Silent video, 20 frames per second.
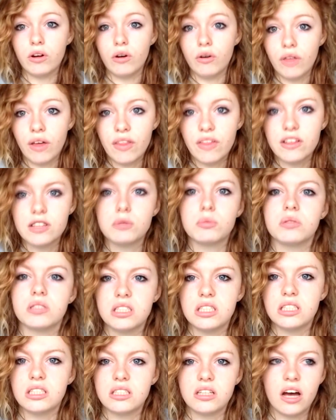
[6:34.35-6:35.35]
that this was a
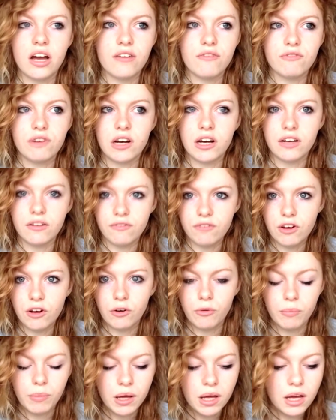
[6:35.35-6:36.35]
sci-fi
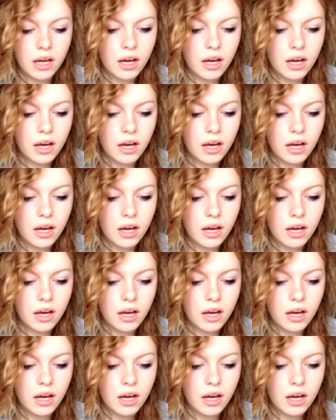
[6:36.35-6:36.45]
film.